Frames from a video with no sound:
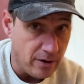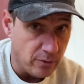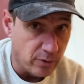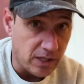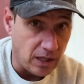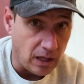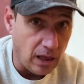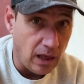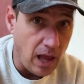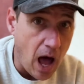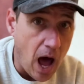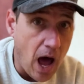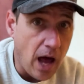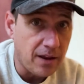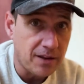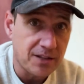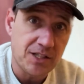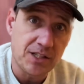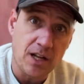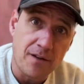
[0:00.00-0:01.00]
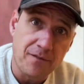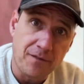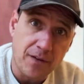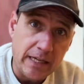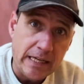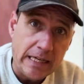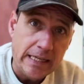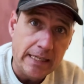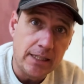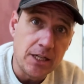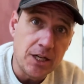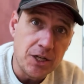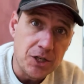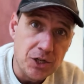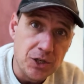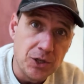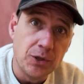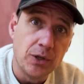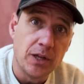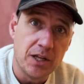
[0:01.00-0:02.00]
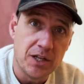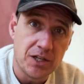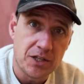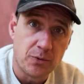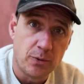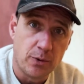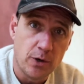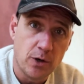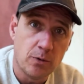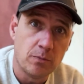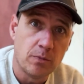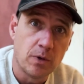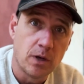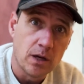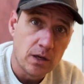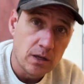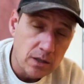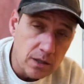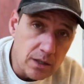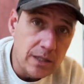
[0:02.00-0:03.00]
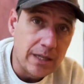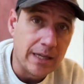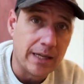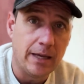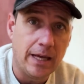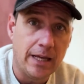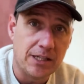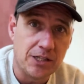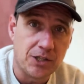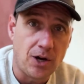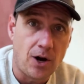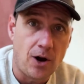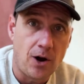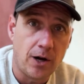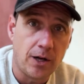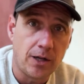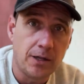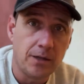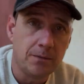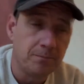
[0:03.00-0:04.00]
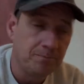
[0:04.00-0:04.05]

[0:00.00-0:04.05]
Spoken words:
there was a lot of stuff I needed to do to this room to get started.